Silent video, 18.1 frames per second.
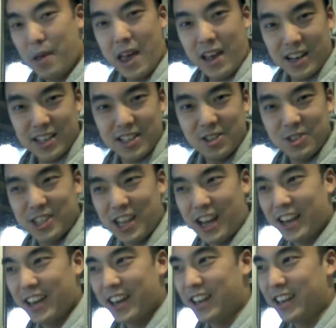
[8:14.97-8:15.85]
And I still
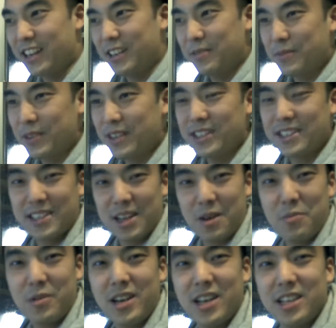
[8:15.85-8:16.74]
suck at it, because
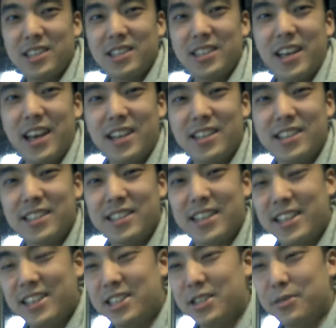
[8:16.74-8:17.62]
someone actually had to
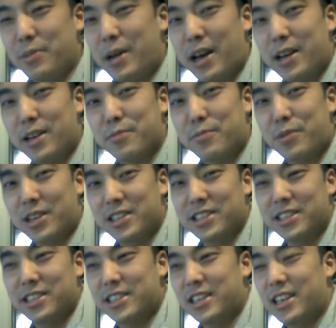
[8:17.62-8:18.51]
teach him how to
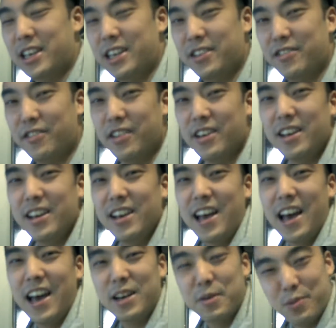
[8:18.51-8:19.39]
brush his teeth,
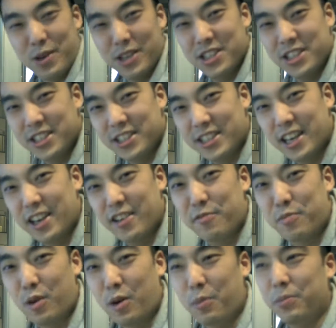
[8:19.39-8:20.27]

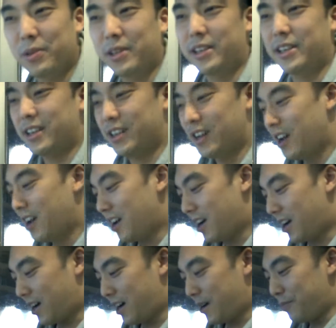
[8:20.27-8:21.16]
properly.
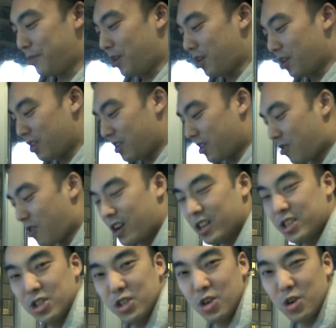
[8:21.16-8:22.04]
I'm not
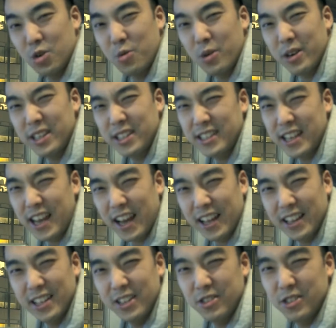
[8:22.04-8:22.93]
quite sure what
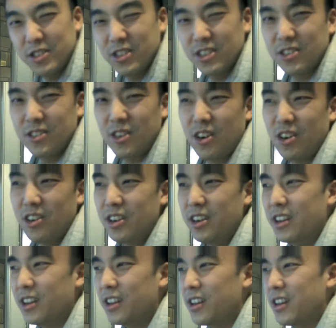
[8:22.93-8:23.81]
exactly he was doing
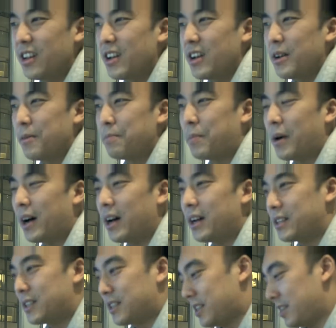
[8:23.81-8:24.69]
wrong,
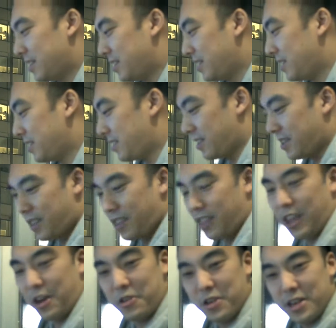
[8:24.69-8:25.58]
but
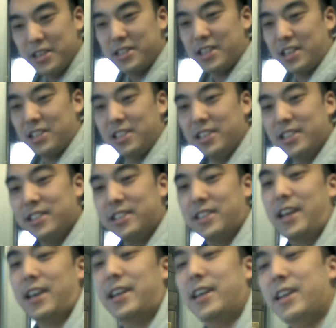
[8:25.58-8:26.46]
there is actually a
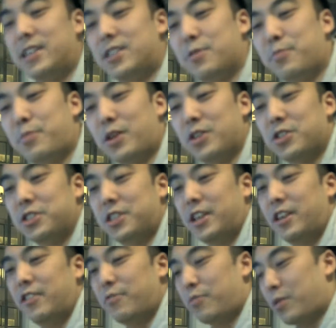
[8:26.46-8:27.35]
technique to brush your
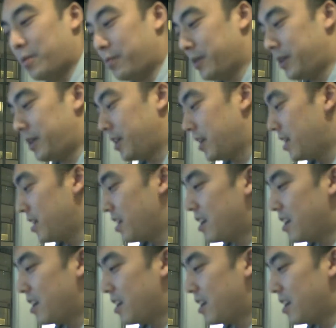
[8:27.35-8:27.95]
teeth properly.